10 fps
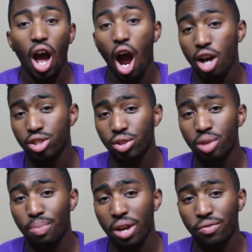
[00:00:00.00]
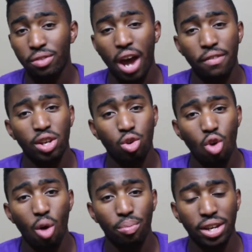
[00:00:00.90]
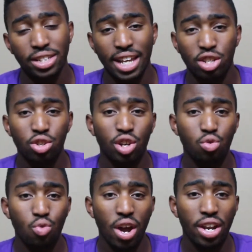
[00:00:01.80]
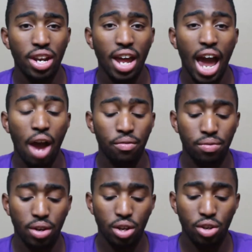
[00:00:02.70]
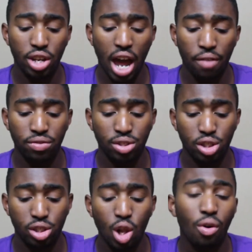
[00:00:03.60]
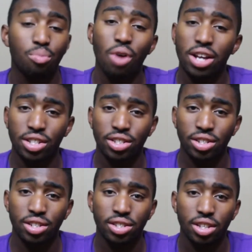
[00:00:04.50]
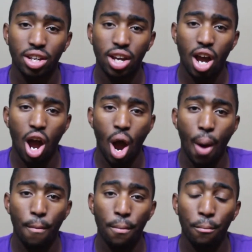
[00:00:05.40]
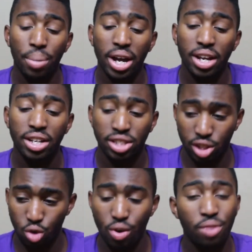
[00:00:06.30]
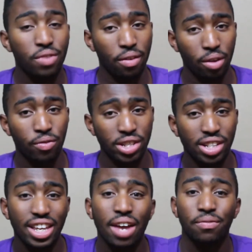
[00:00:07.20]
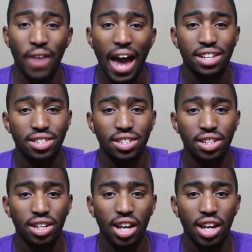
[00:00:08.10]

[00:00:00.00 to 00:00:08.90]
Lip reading: Also, the benefit of having a Chromebook is that you can have slower processes, but still run very efficiently and fast.